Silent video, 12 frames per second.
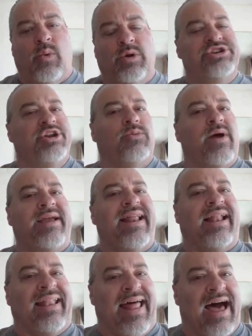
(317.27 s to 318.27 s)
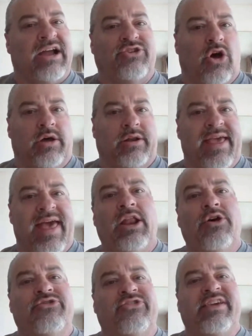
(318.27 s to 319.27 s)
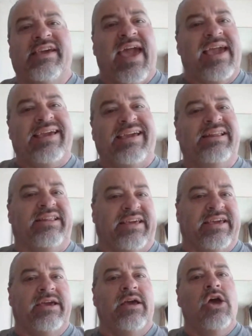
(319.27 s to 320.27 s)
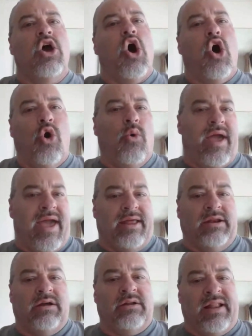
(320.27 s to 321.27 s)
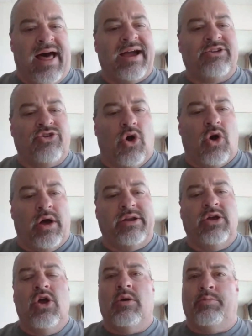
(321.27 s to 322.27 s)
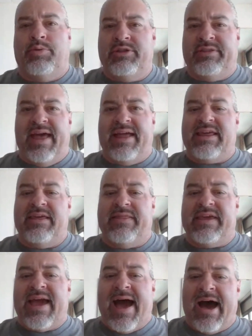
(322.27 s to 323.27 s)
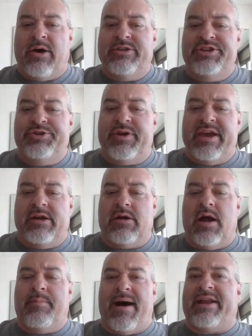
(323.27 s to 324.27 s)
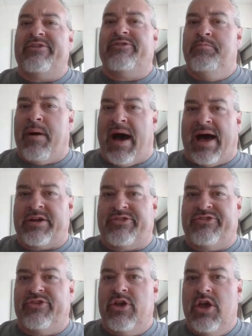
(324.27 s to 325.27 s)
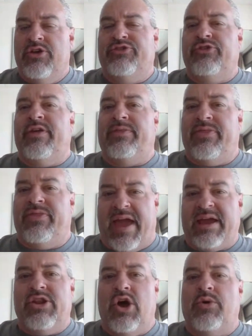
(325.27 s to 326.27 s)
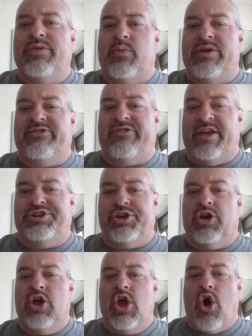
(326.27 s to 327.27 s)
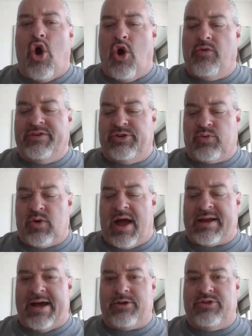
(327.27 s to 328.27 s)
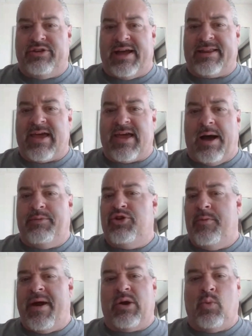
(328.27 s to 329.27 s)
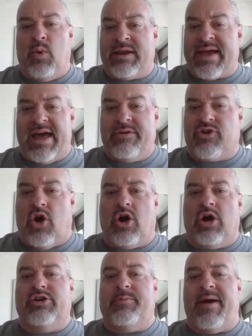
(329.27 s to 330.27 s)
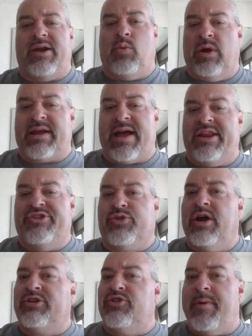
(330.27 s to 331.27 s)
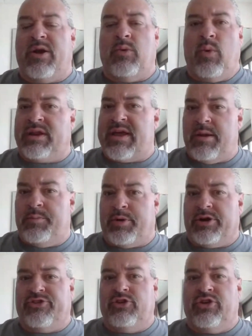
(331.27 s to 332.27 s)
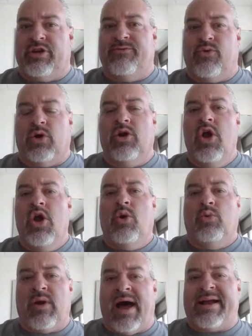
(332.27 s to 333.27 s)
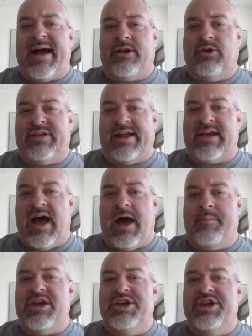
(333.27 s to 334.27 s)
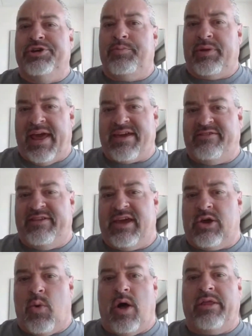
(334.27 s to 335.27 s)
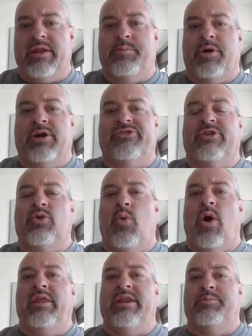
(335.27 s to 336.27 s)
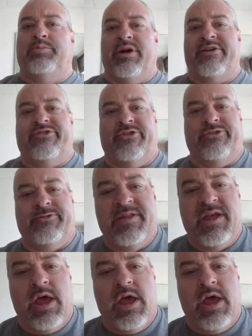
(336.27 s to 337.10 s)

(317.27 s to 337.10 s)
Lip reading: I want you to write Locked On, L-O-C-K-E-D-O-N, Locked On. Put that in the how did you hear about us box so that they know that we sent you over to rockauto.com. No matter what kind of car, no matter what kind of truck, no matter what kind of parts you're looking for, rockauto.com is your place to get quality parts at quality prices.